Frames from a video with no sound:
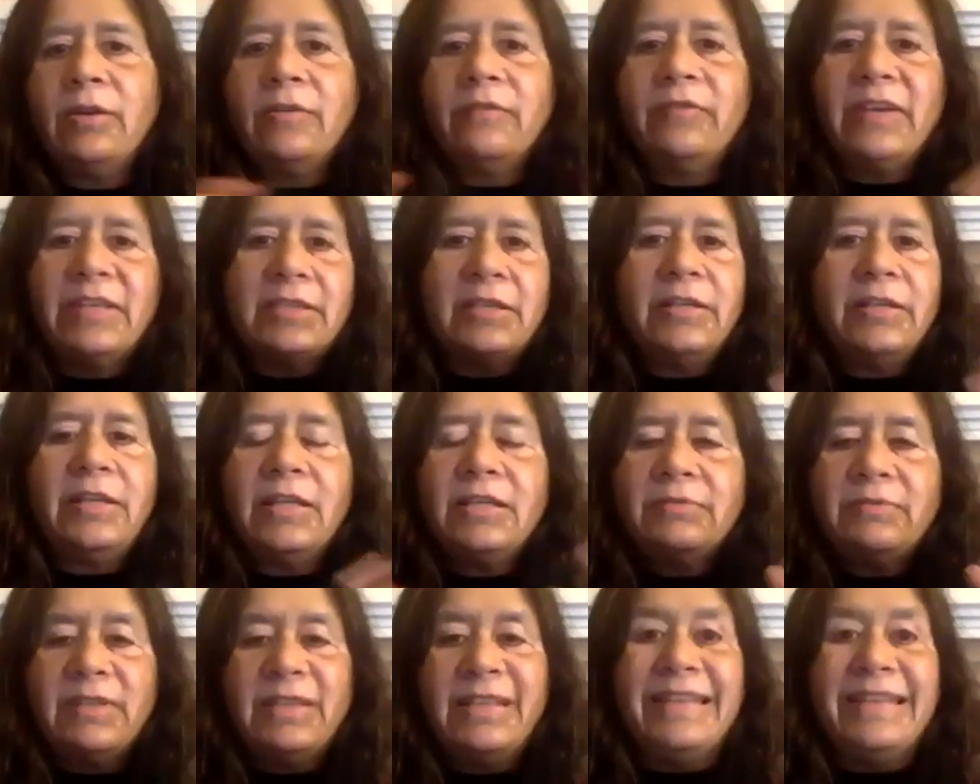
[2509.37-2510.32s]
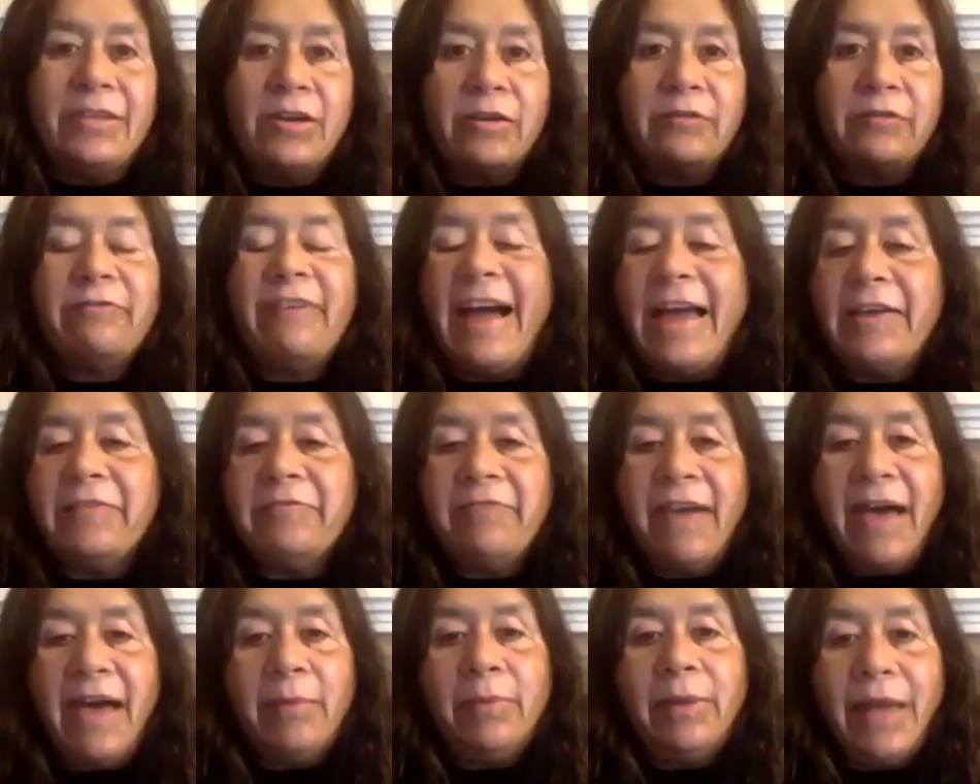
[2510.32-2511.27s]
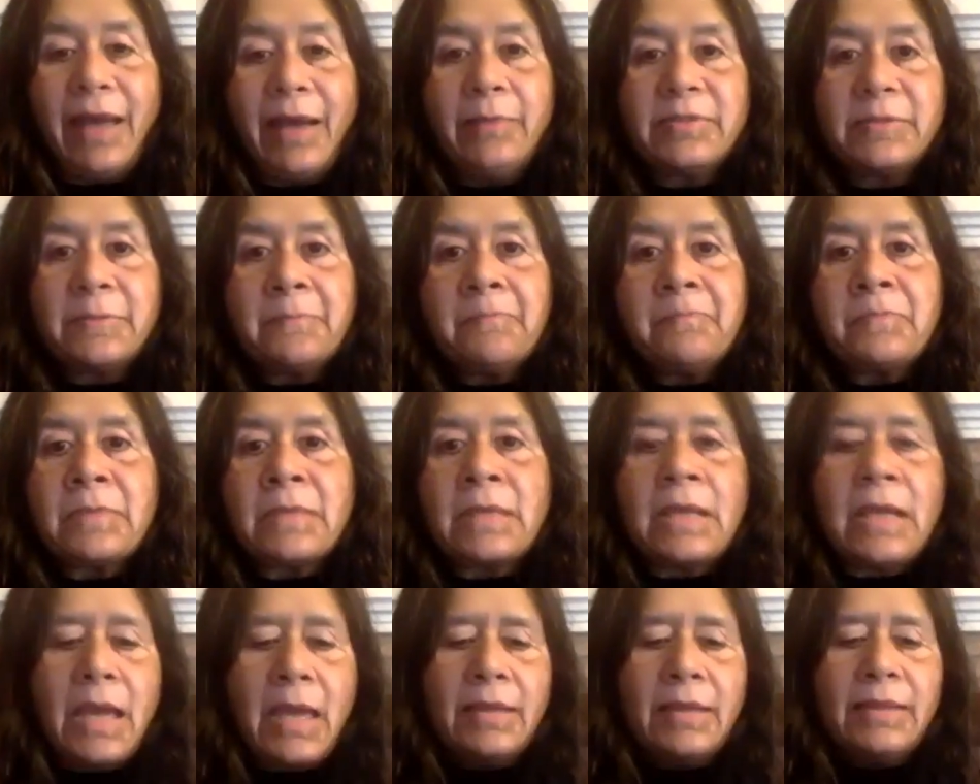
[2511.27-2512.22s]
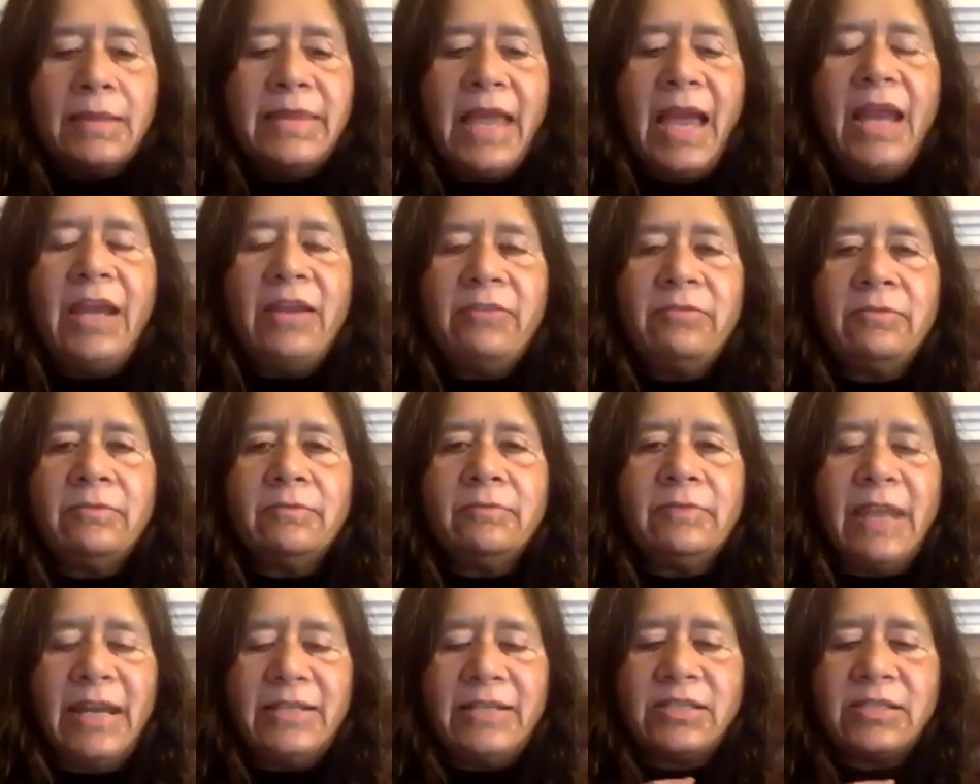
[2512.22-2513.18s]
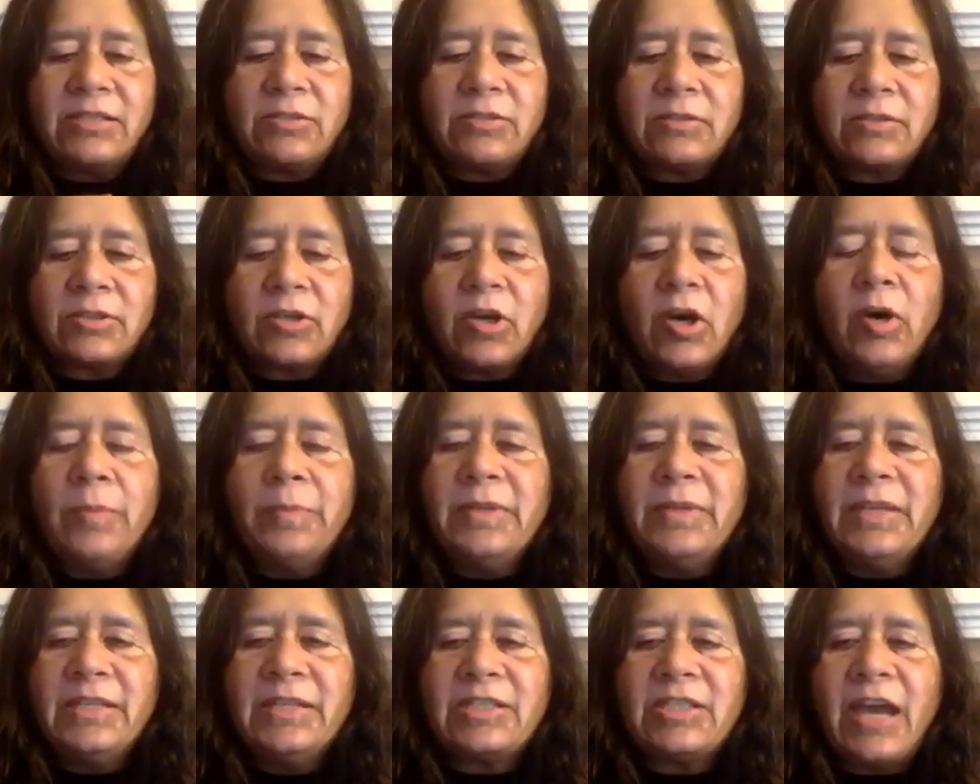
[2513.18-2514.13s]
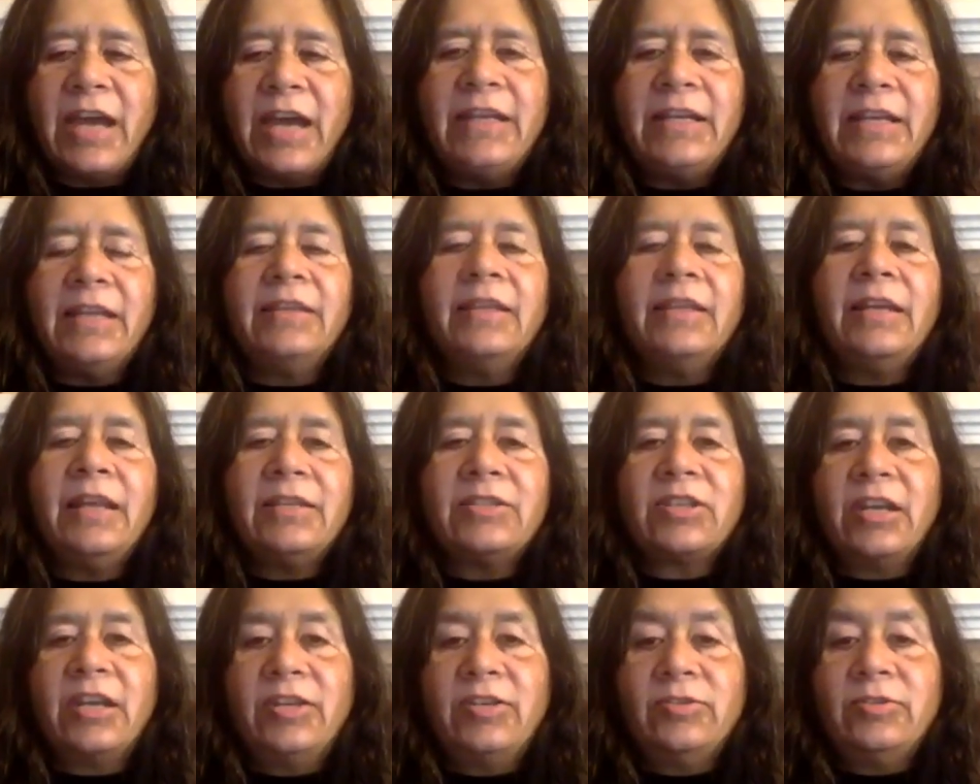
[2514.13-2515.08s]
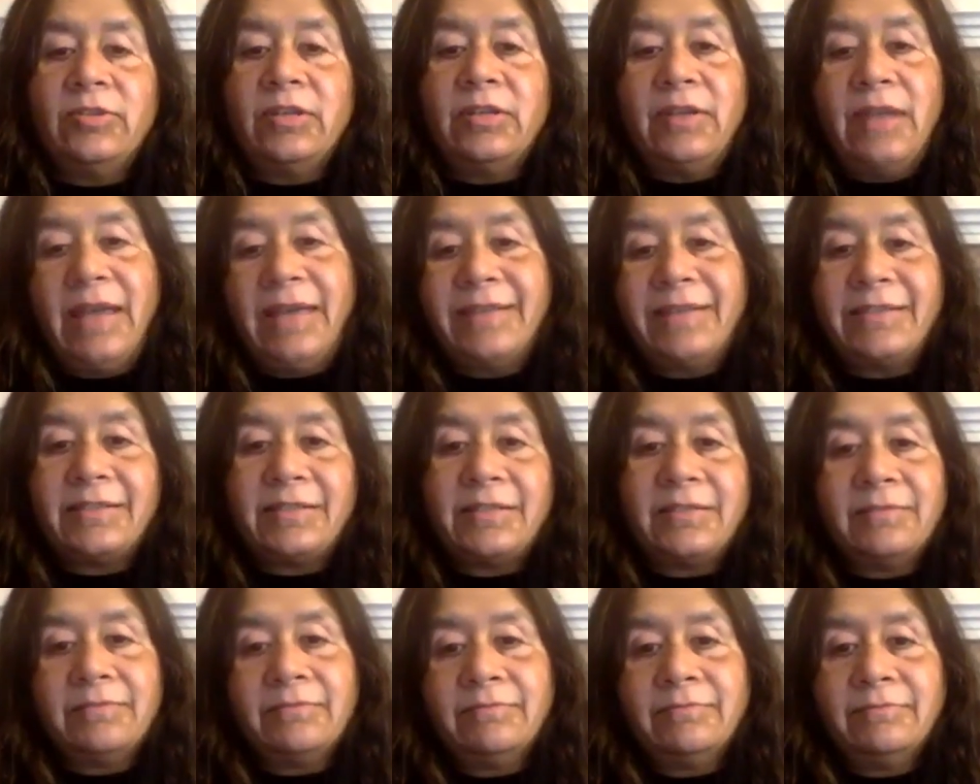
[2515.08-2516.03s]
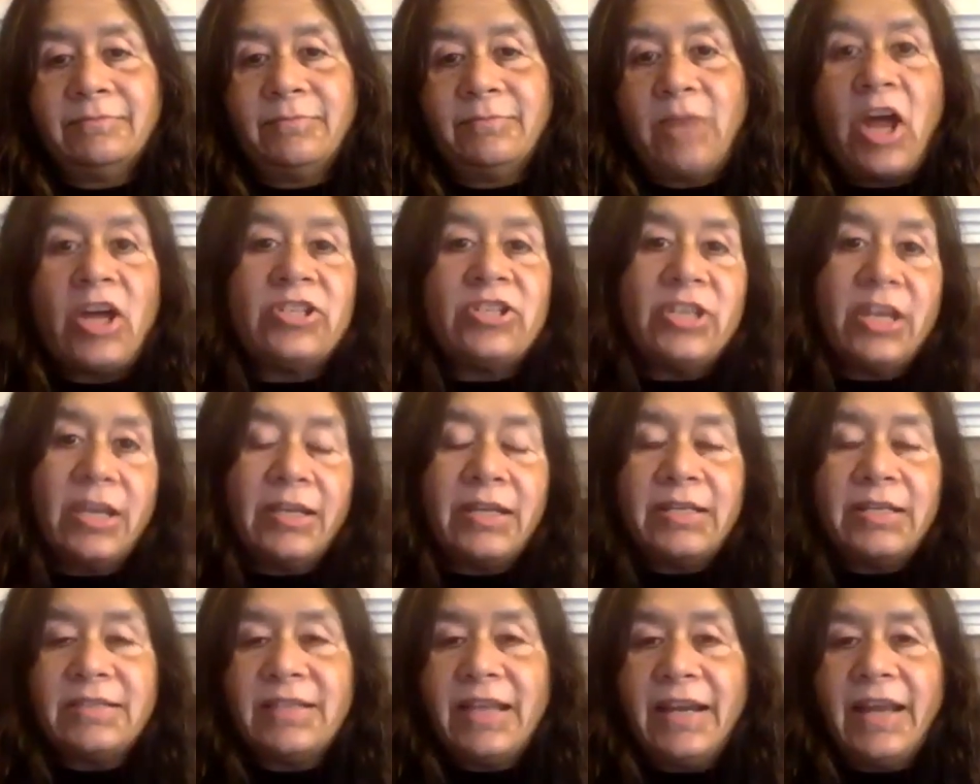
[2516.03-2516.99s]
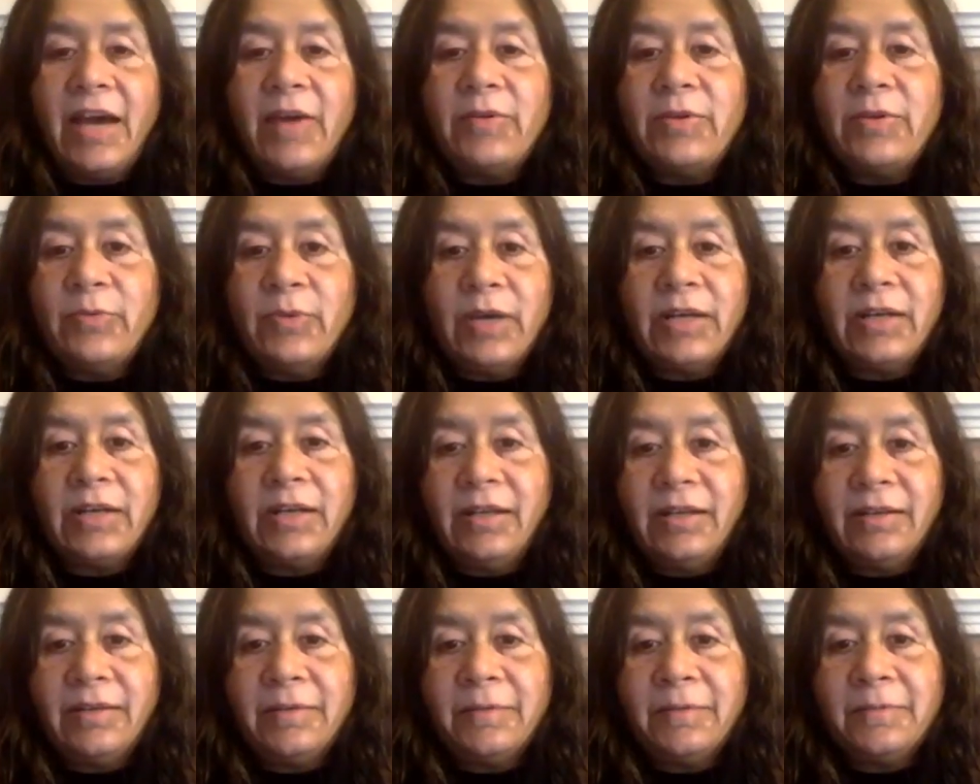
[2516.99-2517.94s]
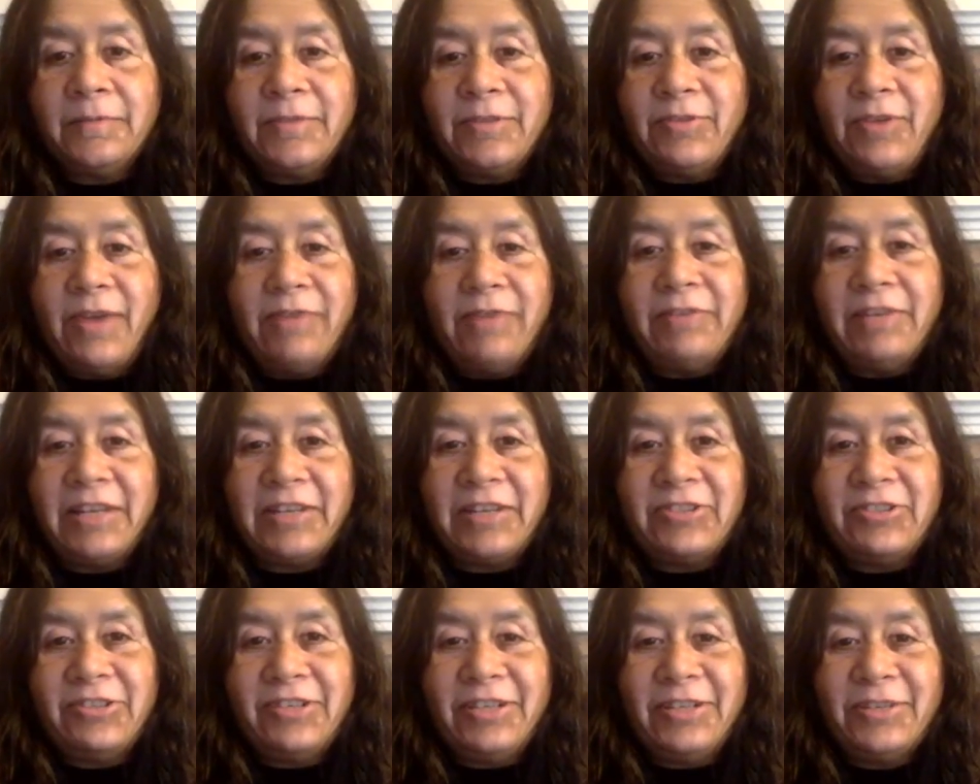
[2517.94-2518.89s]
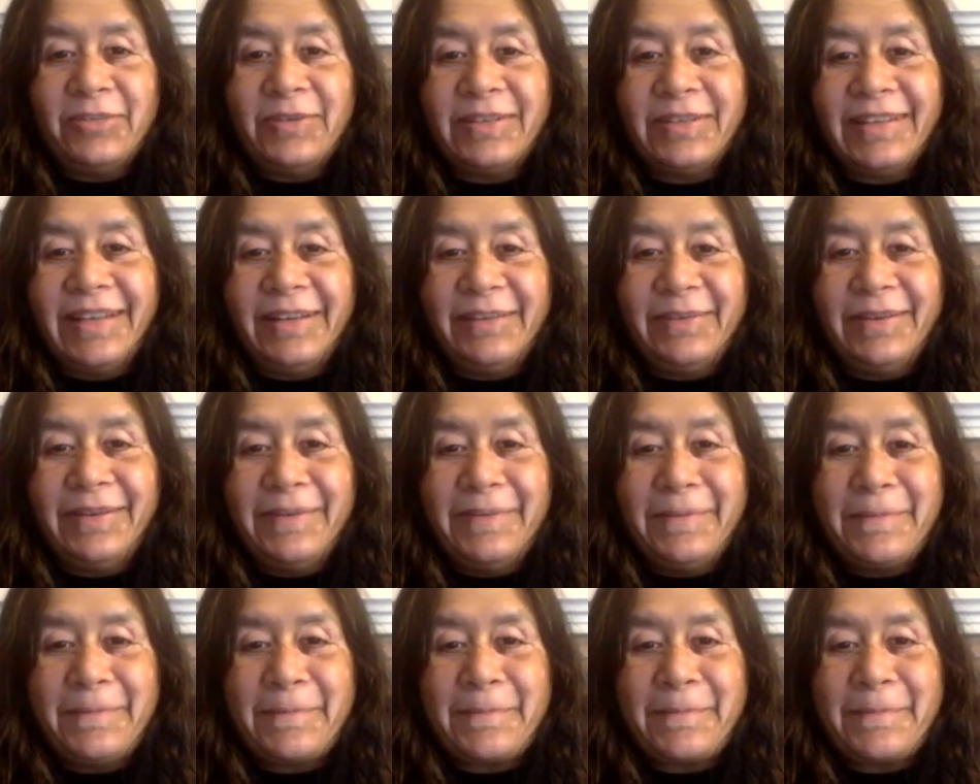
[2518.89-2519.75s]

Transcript: facilities within your 5 fab labs. Then let's scope this tight, and then let's get to the next project. Is that how you worked it? Did you have the luxury to work that way?